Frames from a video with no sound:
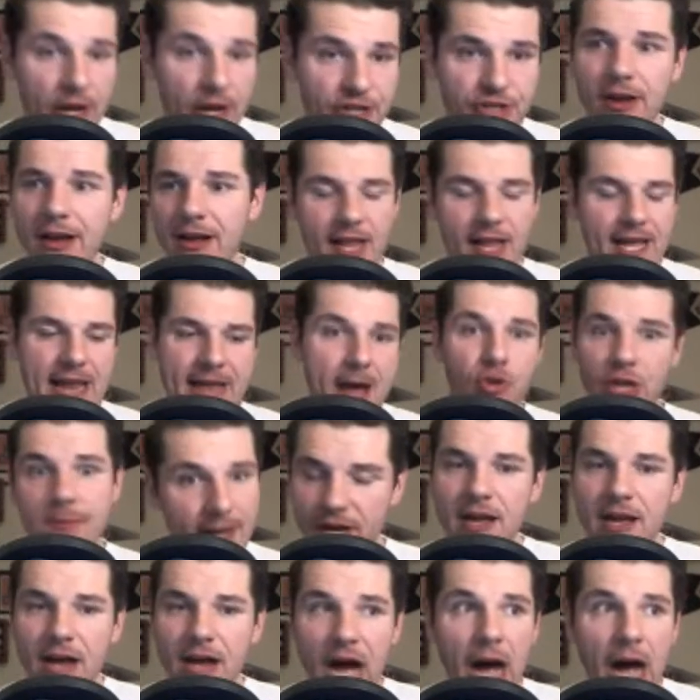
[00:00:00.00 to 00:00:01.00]
pressure.
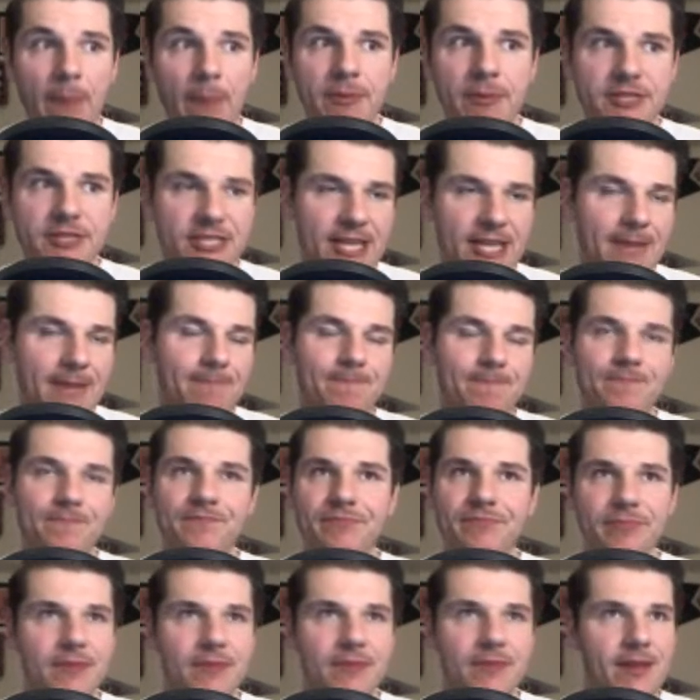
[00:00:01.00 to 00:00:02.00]
Like if I put
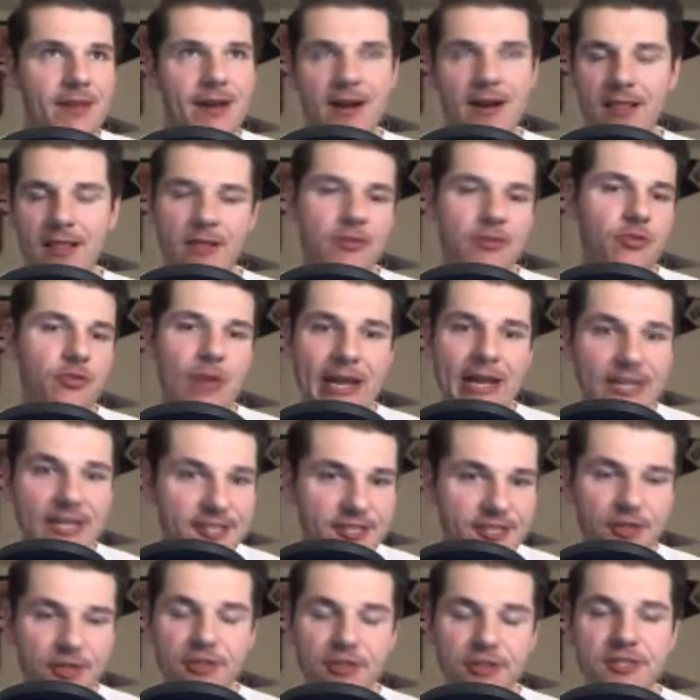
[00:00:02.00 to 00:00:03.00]
Kool-Aid McKinstry
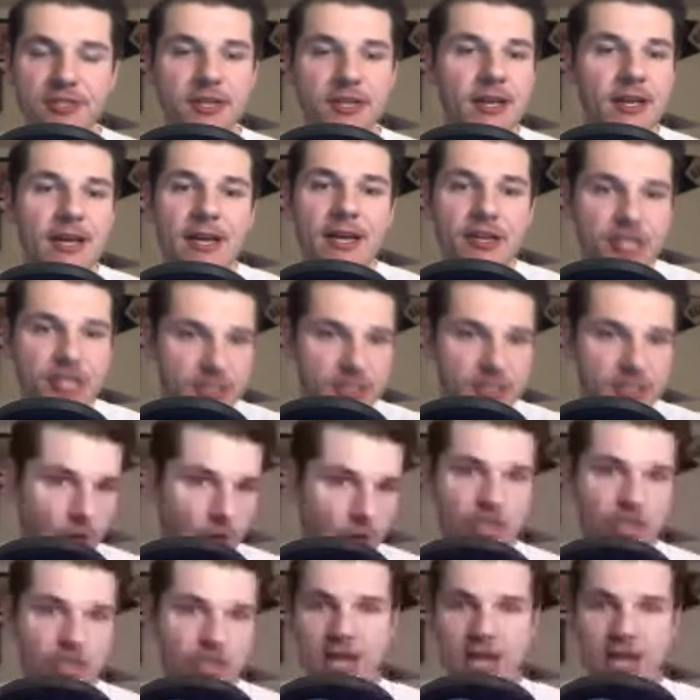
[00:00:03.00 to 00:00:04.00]
opposite,
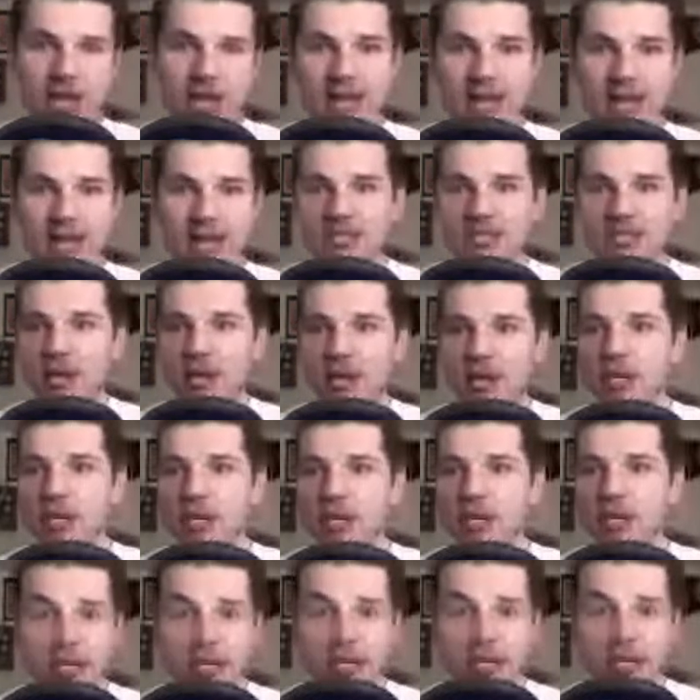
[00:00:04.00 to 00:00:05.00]
I don't know, you insert
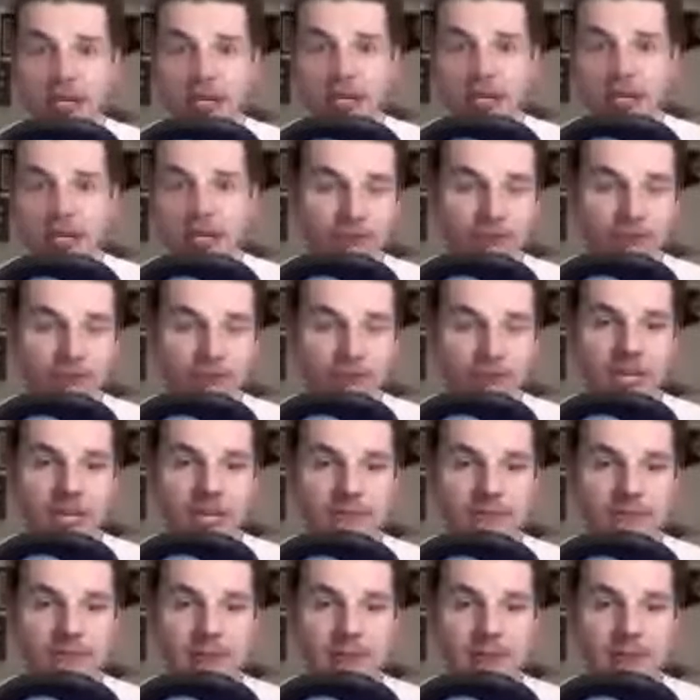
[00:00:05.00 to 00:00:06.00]
Jamar Chase,
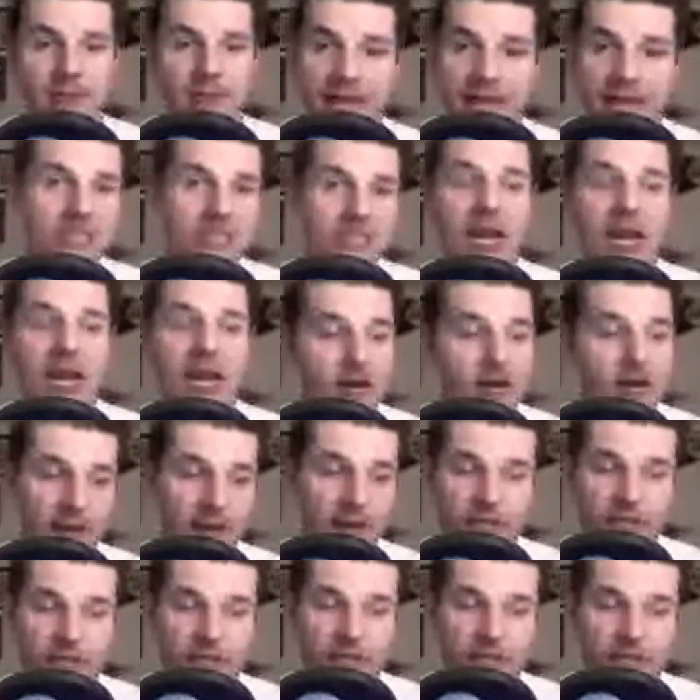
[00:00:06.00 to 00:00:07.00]
Justin
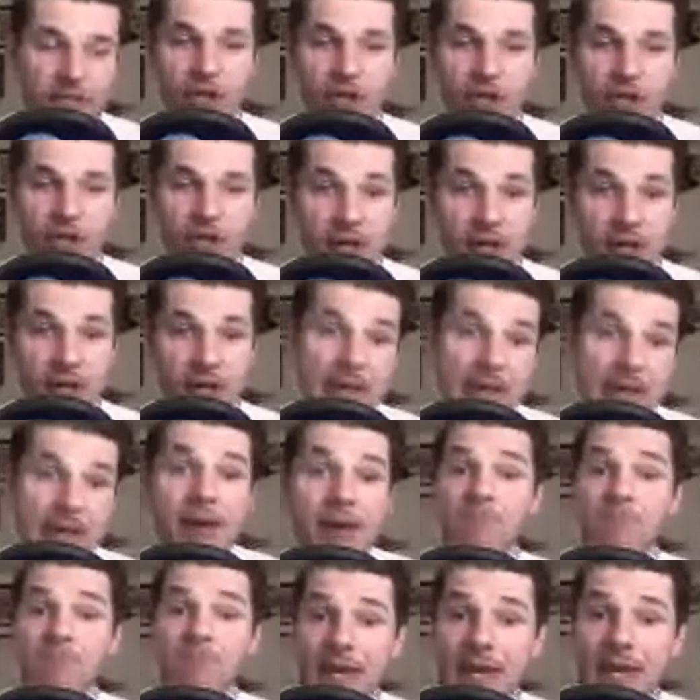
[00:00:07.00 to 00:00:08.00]
Jefferson, he's not going to get
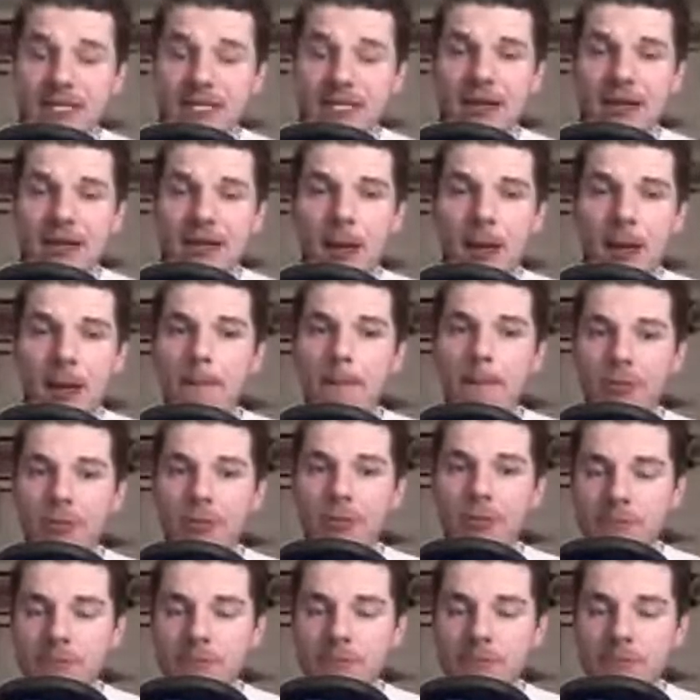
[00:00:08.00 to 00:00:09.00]
shook. He might get
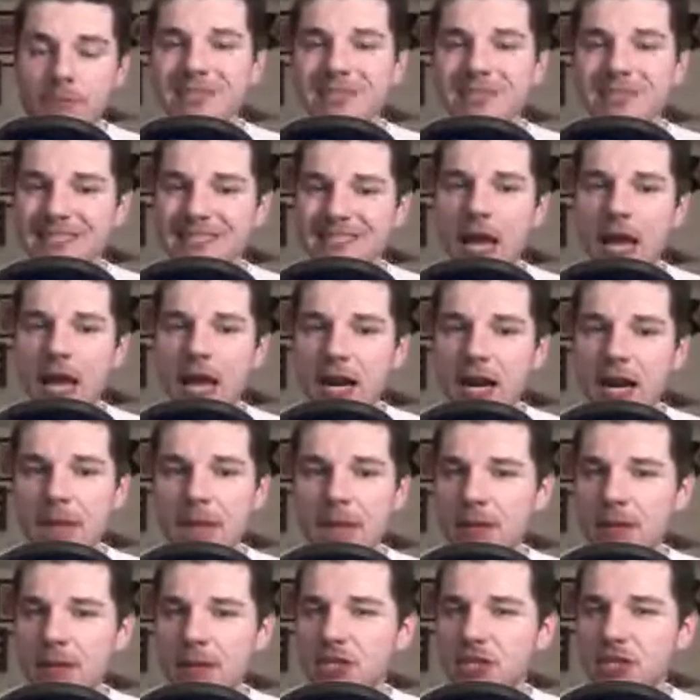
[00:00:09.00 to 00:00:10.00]
beat, but the
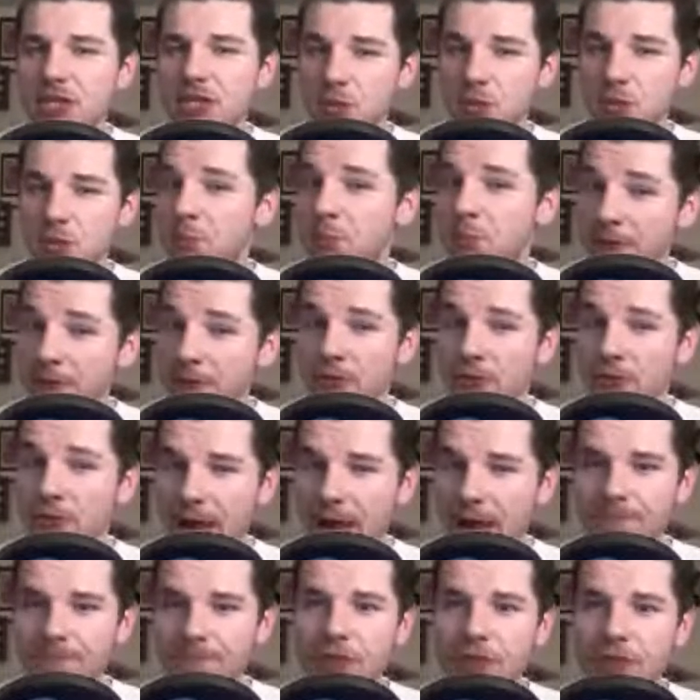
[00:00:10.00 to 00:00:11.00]
moment's not going to be too
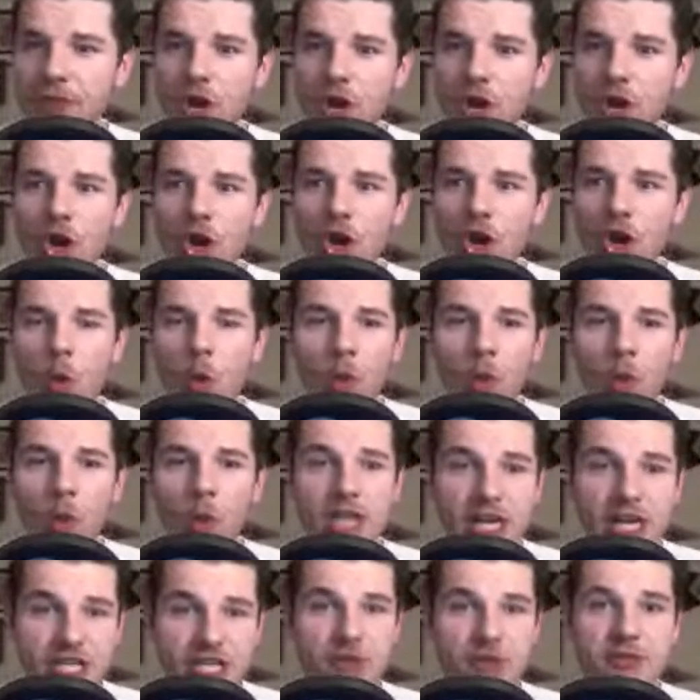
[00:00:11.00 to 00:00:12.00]
big for him,
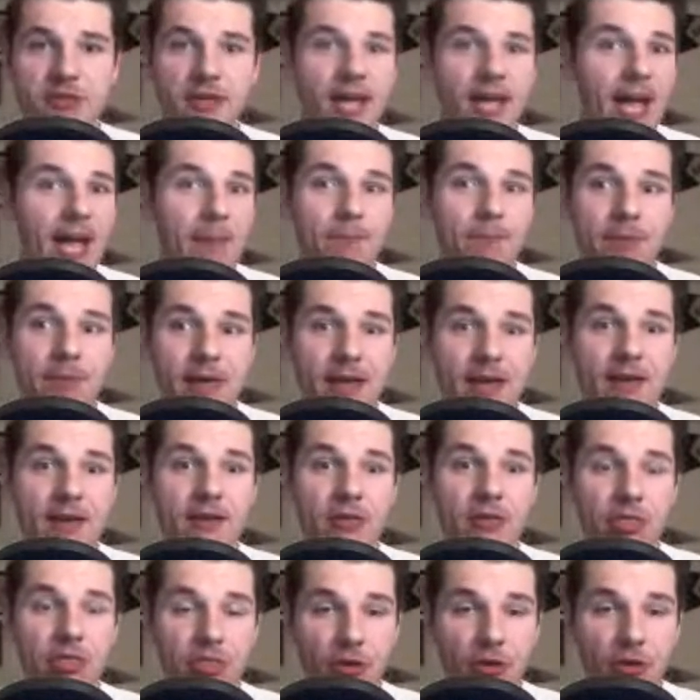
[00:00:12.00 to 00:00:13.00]
which I do think at
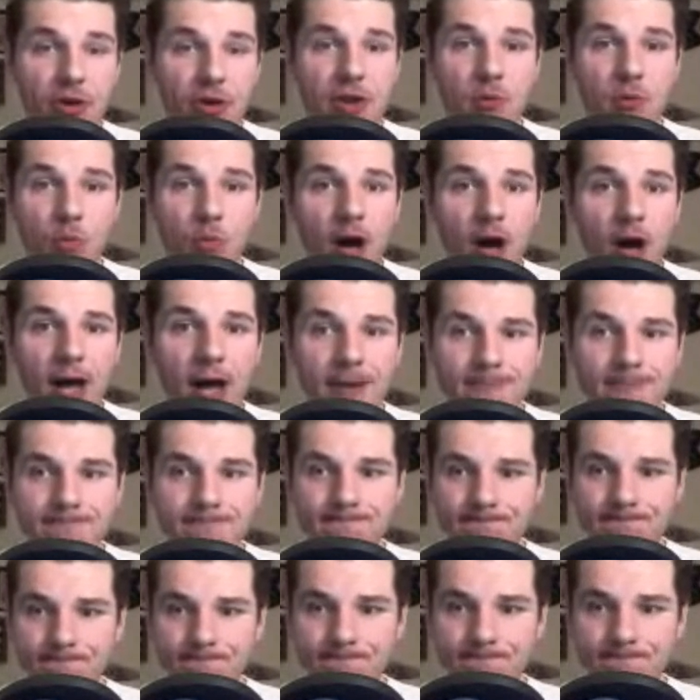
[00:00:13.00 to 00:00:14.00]
pick
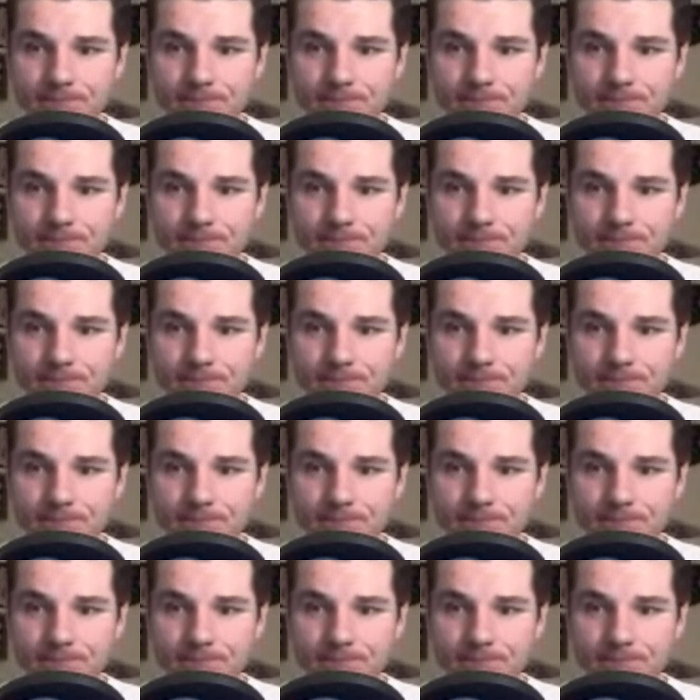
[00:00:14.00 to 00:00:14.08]
31,